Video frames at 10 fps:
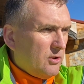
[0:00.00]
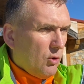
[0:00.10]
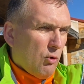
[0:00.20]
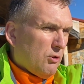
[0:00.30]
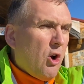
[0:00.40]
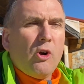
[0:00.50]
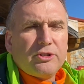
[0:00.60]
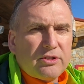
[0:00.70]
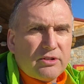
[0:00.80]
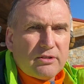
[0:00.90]
or
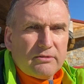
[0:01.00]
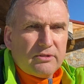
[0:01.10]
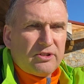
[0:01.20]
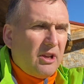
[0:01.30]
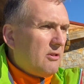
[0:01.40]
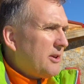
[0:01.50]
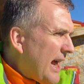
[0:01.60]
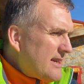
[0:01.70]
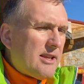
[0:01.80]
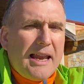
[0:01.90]
lost, stolen,
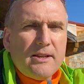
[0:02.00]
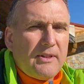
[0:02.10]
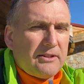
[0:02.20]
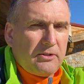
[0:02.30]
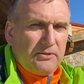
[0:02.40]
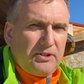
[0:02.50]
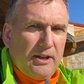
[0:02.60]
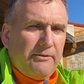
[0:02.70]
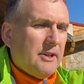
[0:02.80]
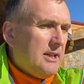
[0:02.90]
any of that sort of stuff,